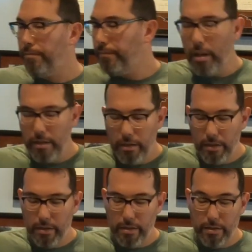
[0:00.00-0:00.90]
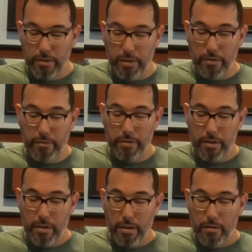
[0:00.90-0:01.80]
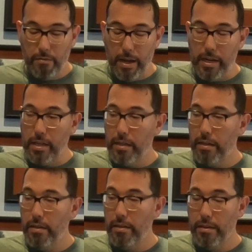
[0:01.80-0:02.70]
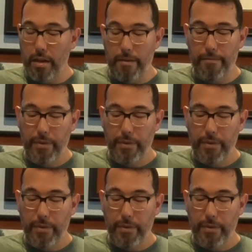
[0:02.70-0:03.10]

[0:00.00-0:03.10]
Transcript: 1, 2, ready, go.